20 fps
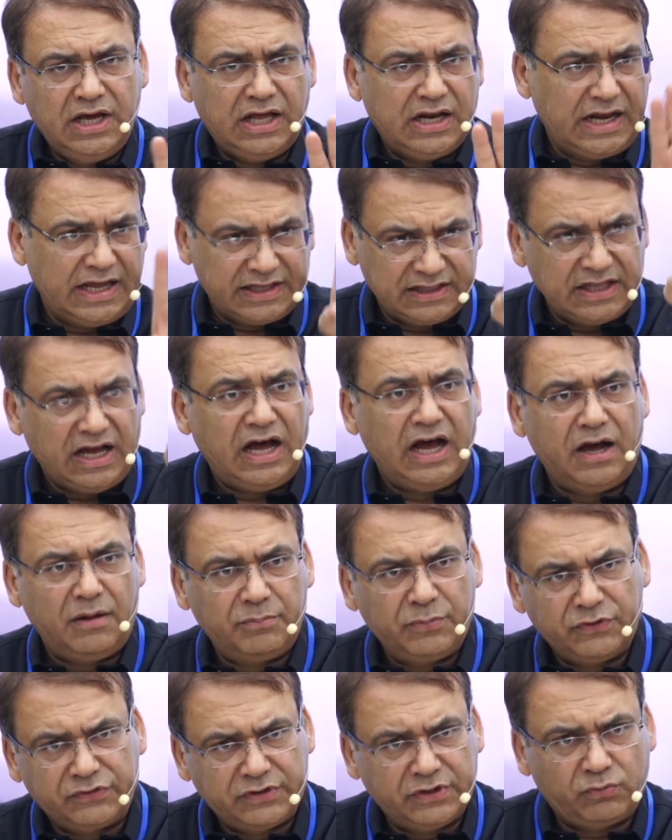like the
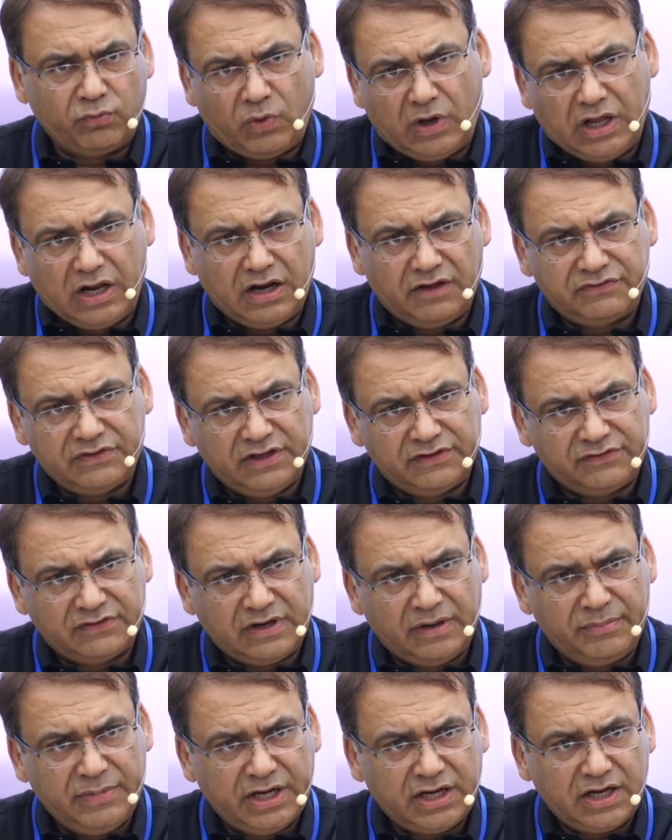opposite wall of the
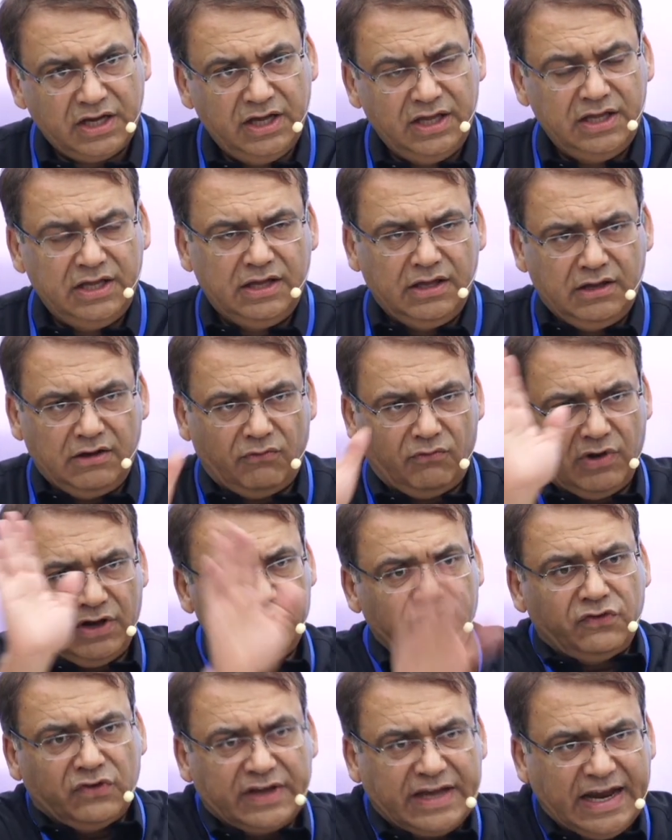stomach.
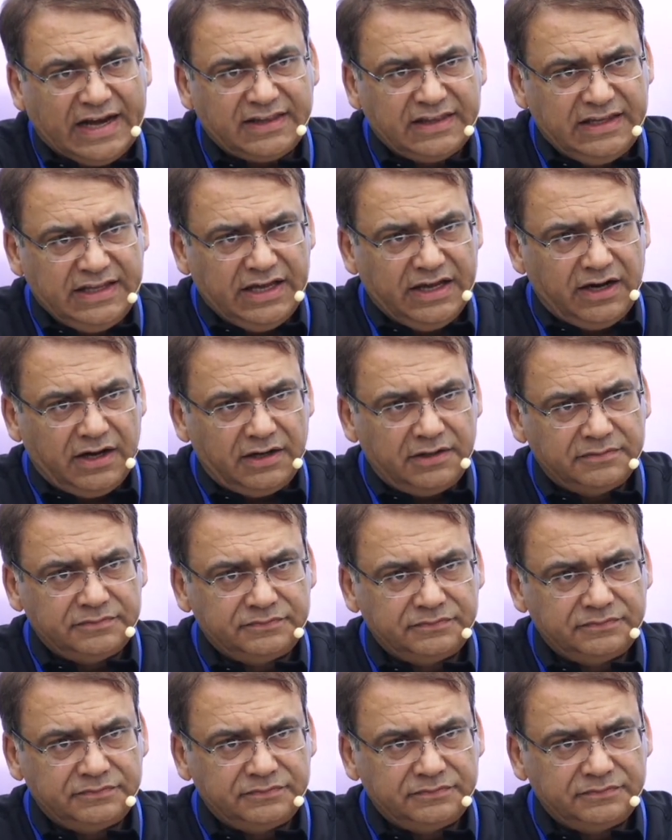Once you get there,